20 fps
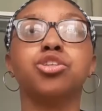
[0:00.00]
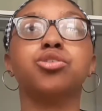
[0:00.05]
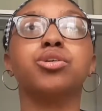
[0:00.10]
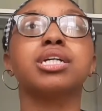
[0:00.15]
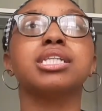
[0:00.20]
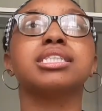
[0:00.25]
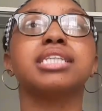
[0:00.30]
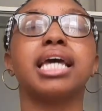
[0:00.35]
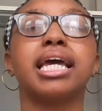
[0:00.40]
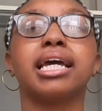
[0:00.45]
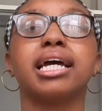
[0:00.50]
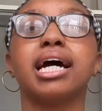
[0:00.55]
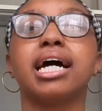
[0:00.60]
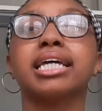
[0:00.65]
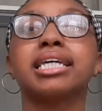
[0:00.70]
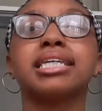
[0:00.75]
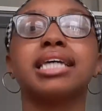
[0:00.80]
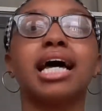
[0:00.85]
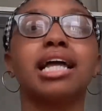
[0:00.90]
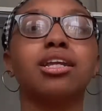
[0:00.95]
you can take
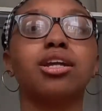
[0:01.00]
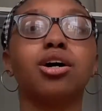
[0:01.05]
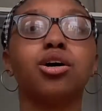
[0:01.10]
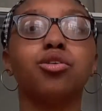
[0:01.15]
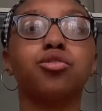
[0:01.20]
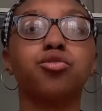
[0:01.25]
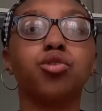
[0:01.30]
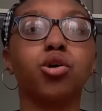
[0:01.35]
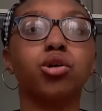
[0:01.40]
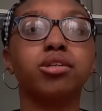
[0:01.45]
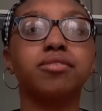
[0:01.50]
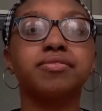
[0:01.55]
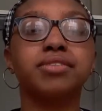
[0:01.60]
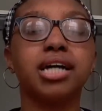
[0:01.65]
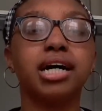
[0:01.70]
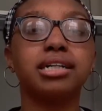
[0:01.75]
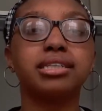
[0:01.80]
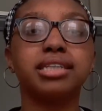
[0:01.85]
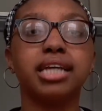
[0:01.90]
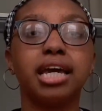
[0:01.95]
a yellow roll of
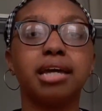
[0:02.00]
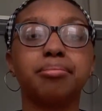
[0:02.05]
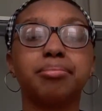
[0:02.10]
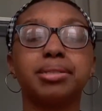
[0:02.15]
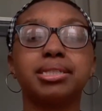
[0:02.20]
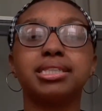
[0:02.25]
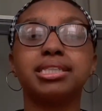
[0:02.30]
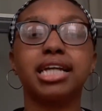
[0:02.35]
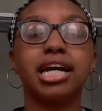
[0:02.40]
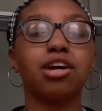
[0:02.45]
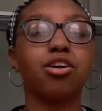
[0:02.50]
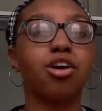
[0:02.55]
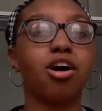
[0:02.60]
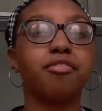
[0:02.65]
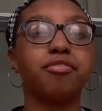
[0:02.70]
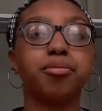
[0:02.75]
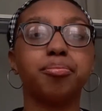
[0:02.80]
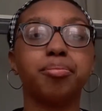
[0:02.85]
duct tape, tear off